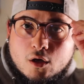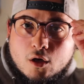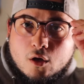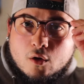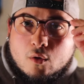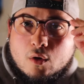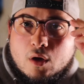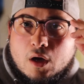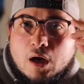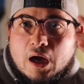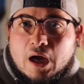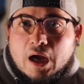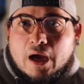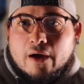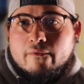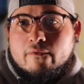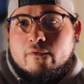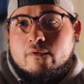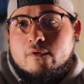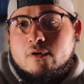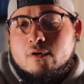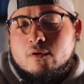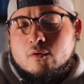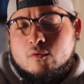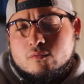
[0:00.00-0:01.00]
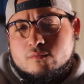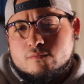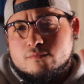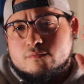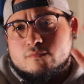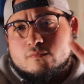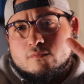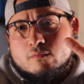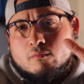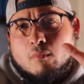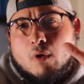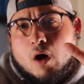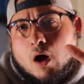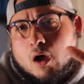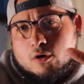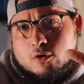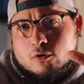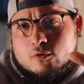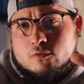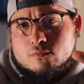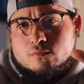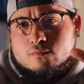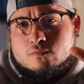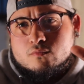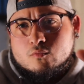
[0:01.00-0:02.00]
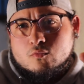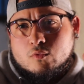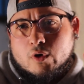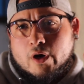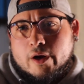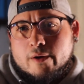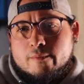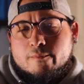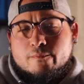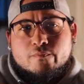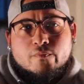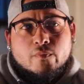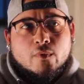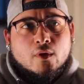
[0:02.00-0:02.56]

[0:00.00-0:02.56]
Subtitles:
know, I have a motto, right?